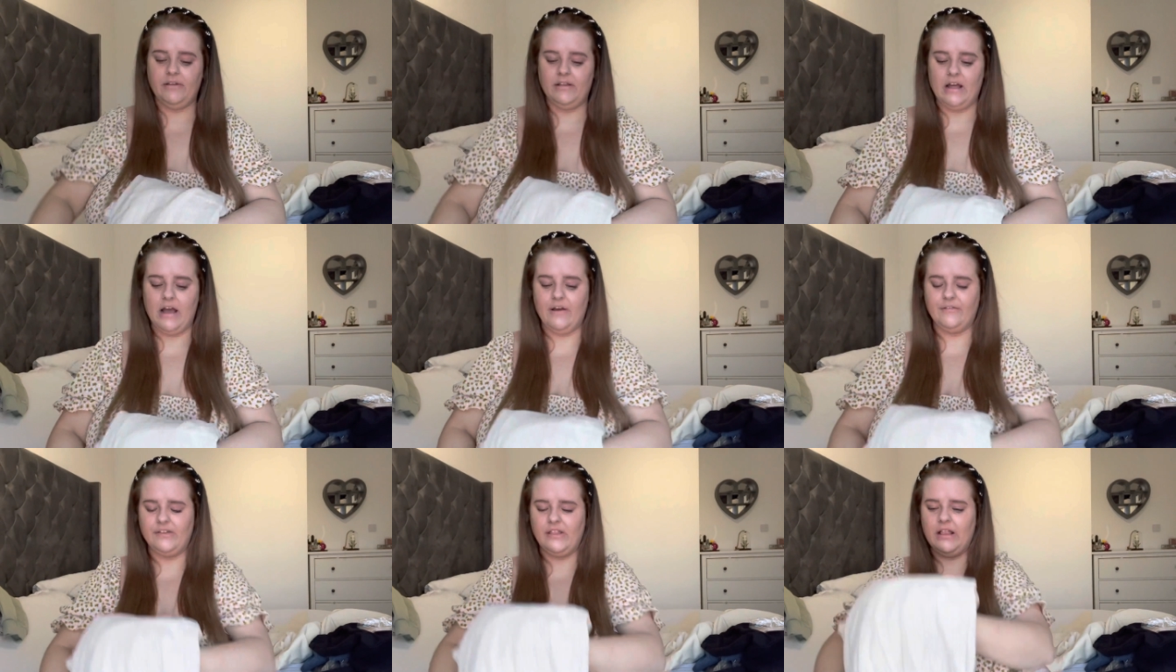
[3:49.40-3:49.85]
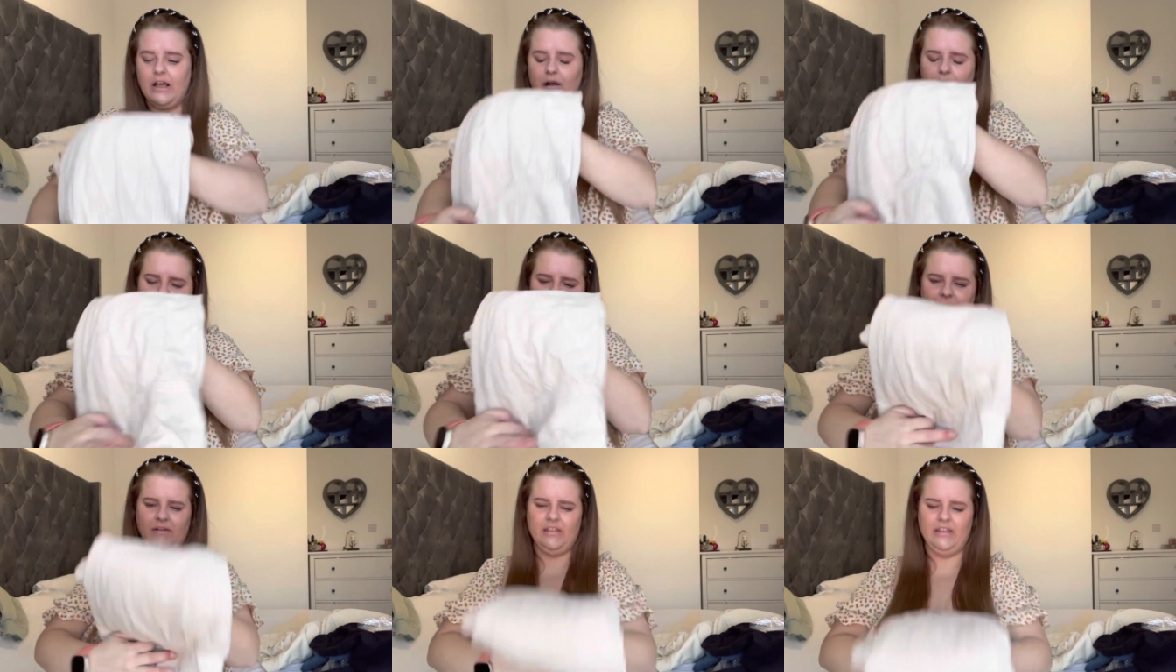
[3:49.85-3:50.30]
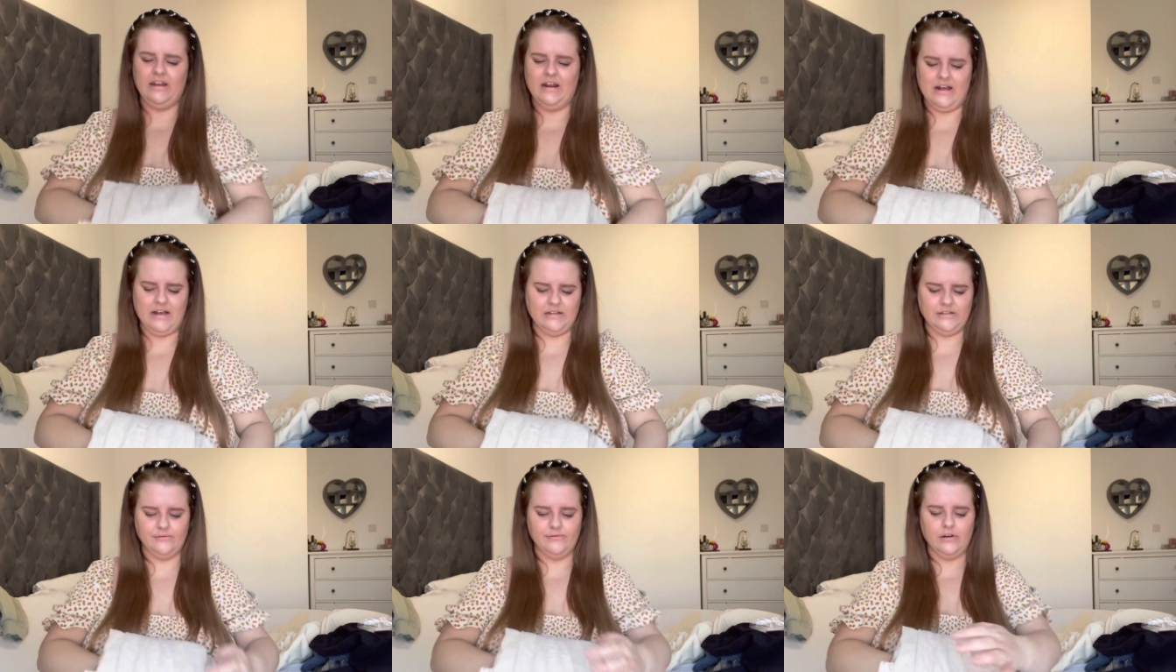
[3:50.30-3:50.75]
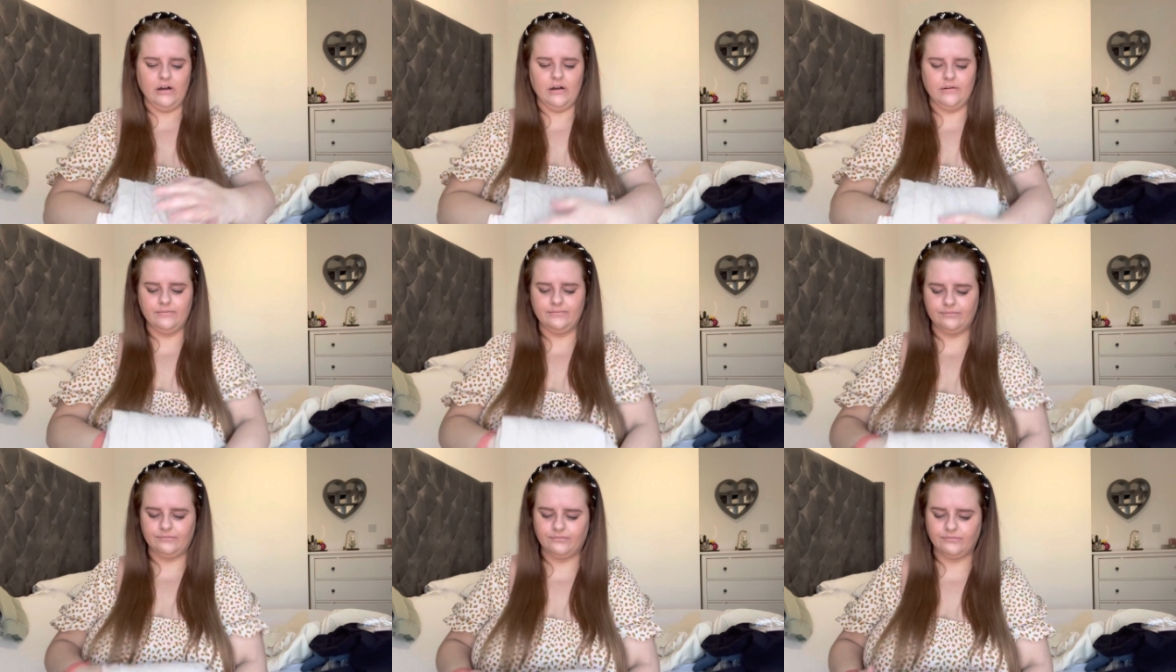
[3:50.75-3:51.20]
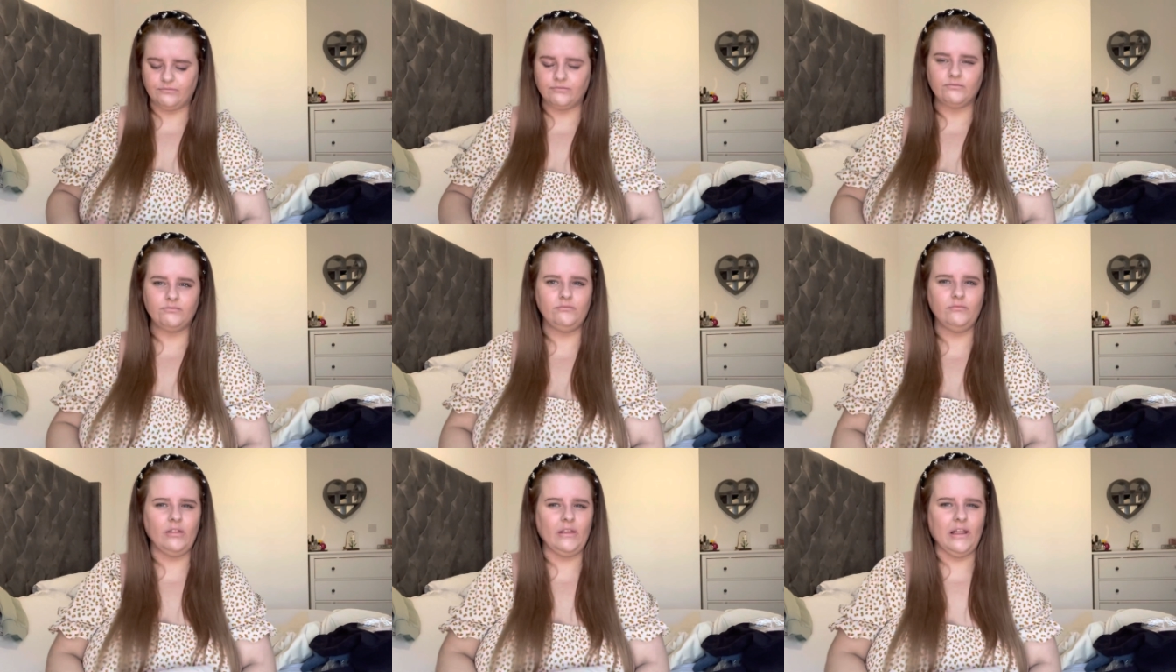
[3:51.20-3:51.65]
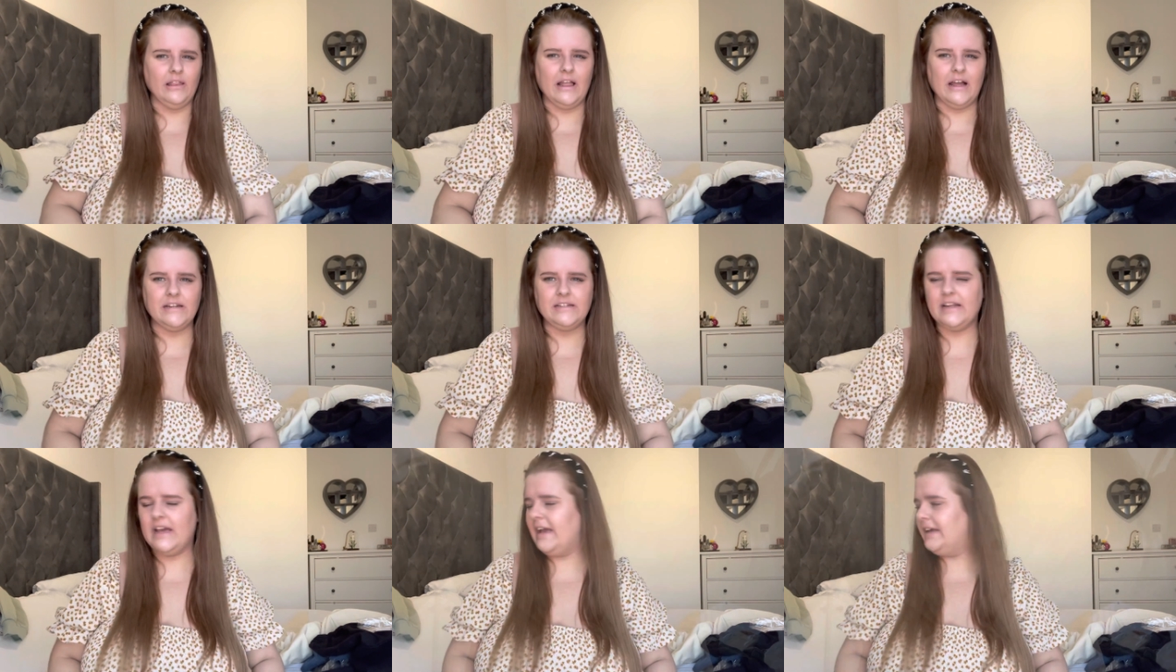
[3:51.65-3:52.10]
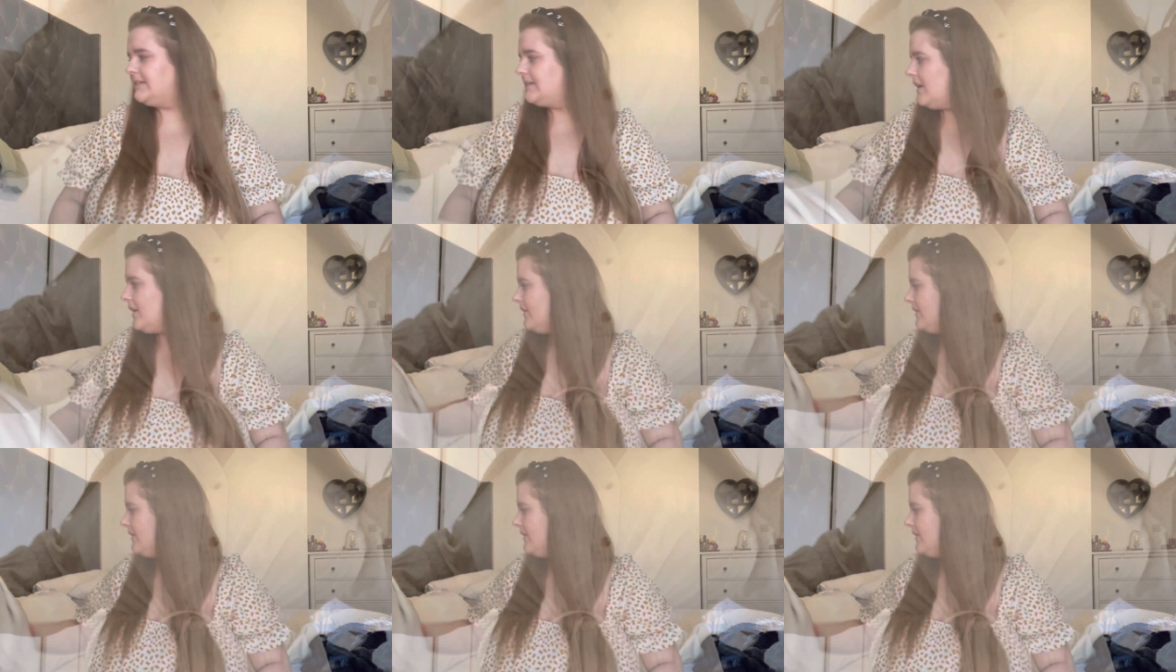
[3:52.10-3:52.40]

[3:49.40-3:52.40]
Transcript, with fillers: that i think that'll be really nice for like days out